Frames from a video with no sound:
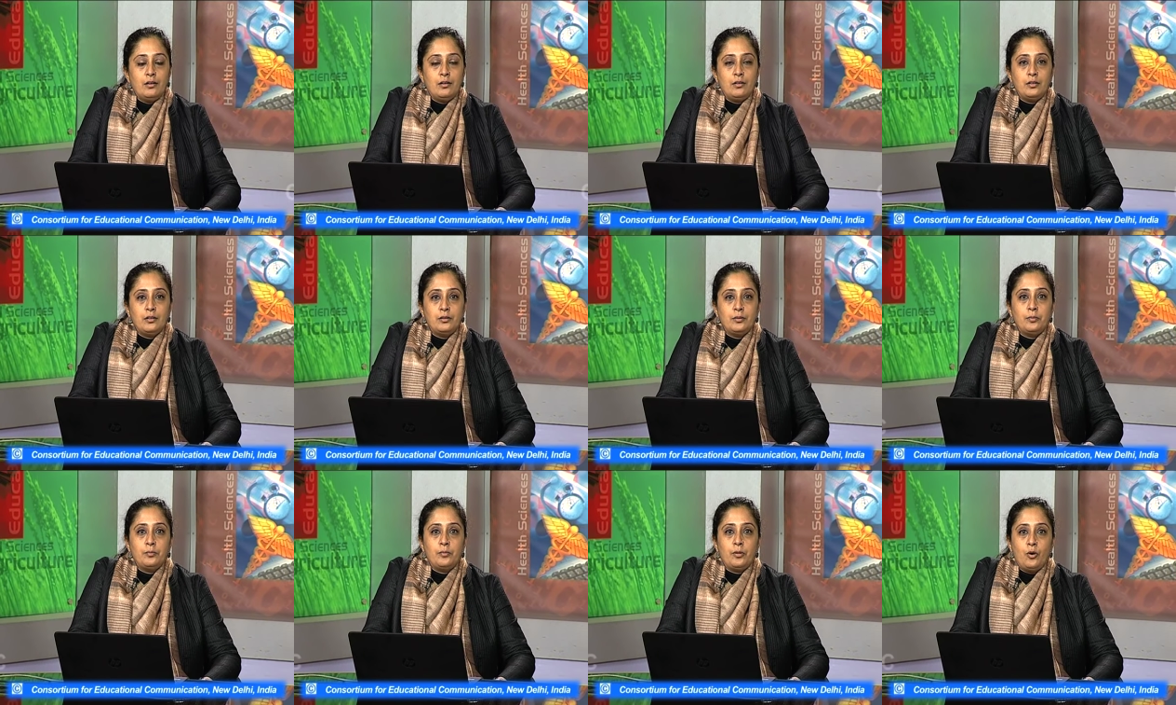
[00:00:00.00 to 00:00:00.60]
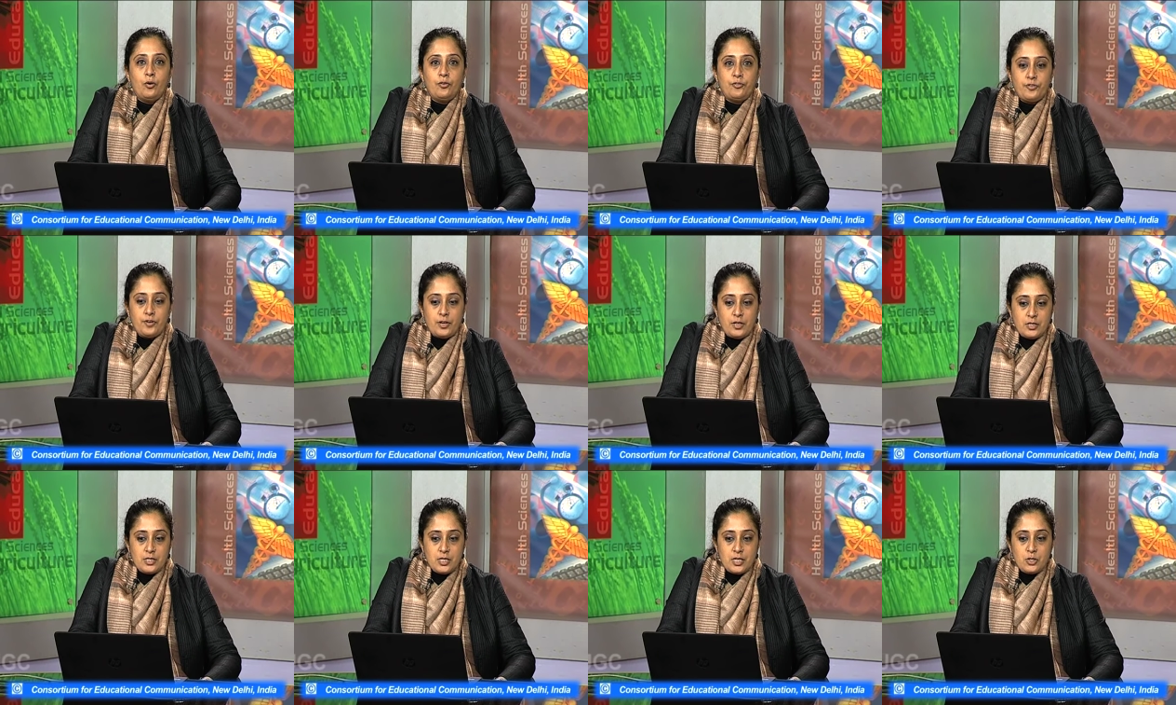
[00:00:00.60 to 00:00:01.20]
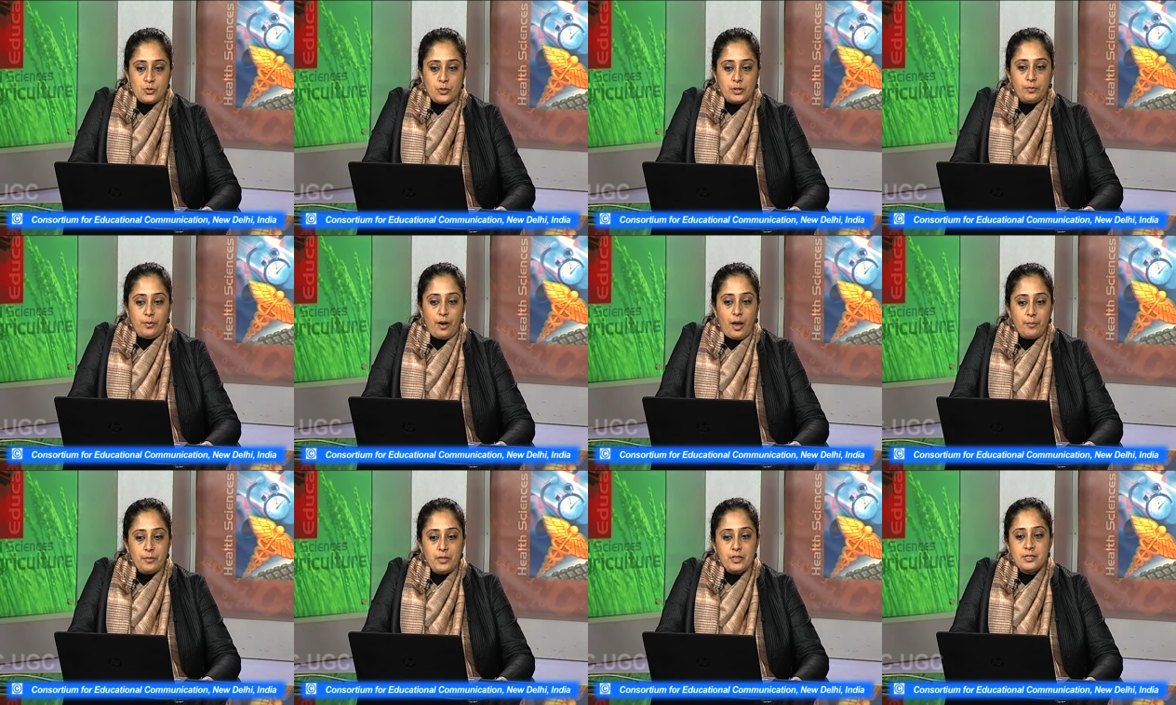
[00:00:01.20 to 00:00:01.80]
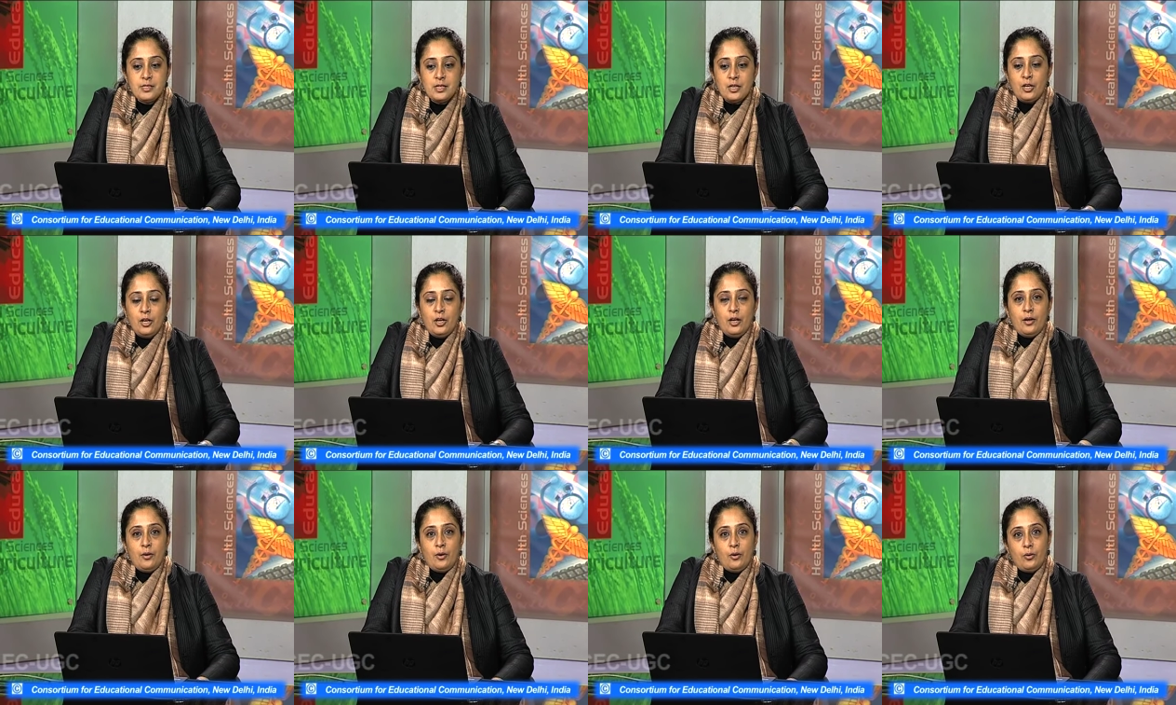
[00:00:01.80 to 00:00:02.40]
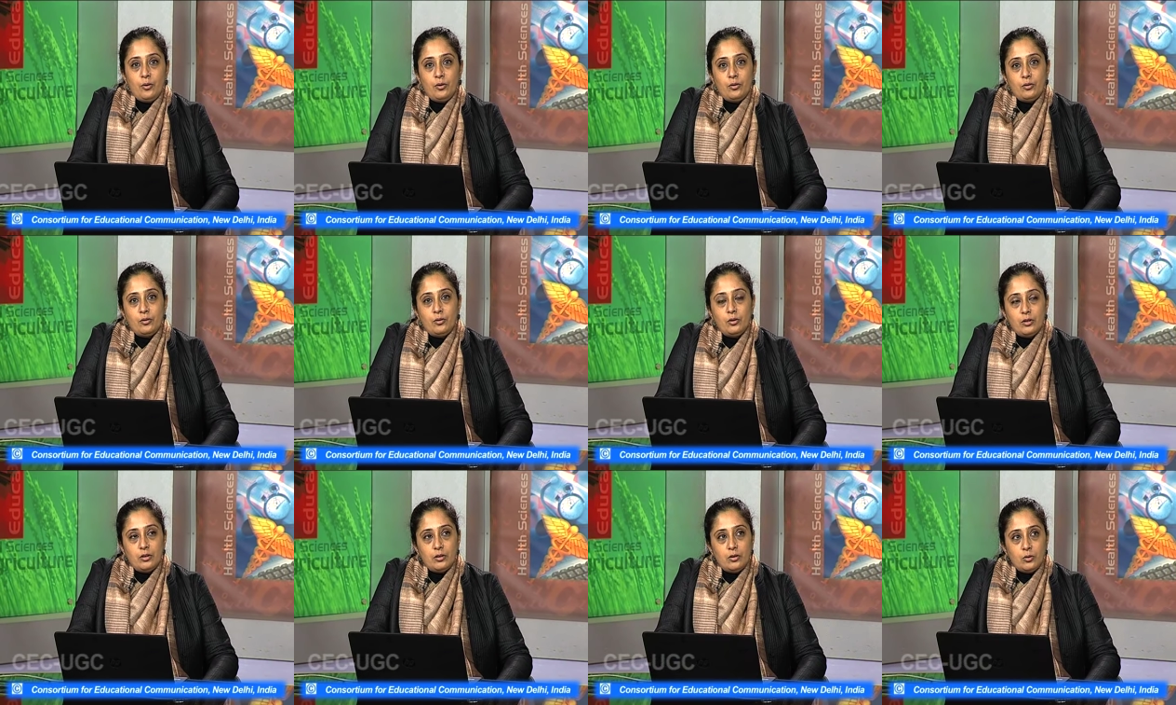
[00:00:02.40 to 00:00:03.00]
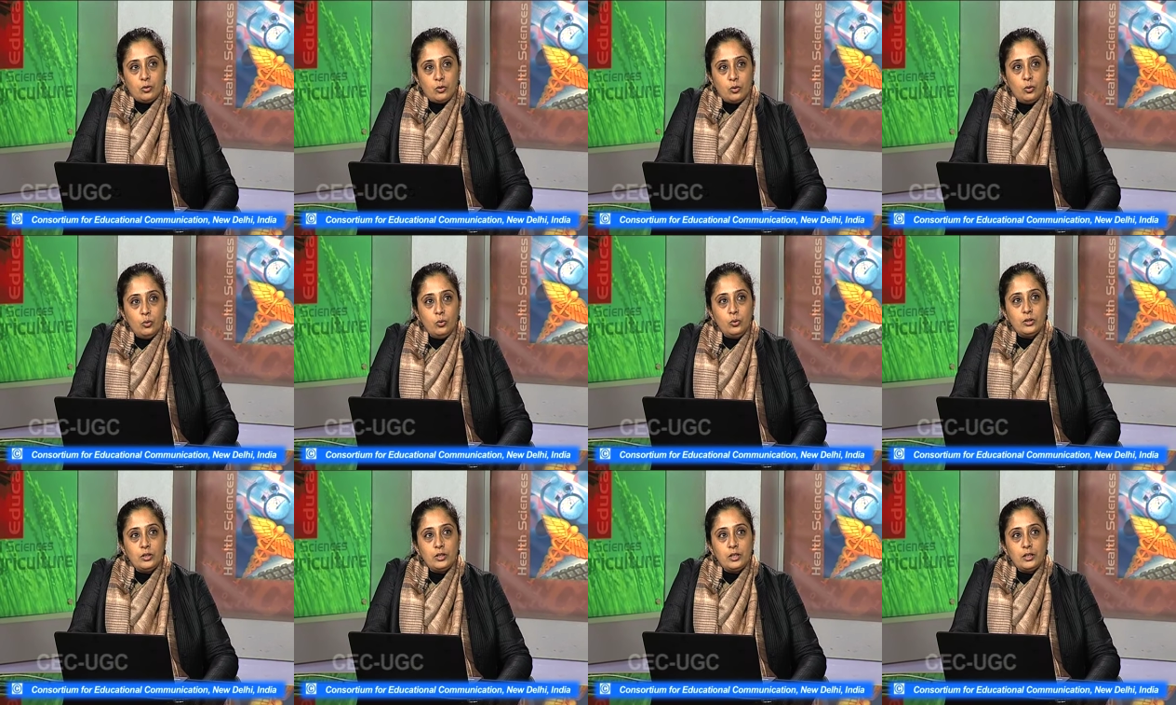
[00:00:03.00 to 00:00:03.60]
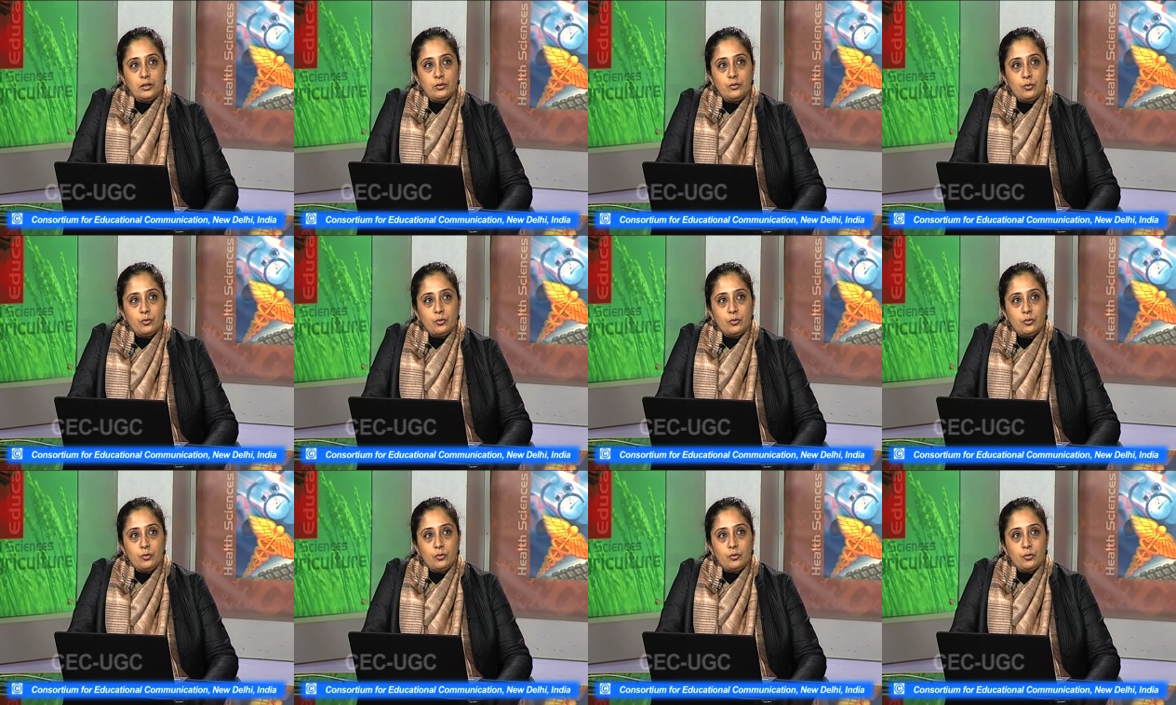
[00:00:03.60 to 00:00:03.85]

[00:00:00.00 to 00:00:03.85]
um, of uh, Saraswat Brahmins who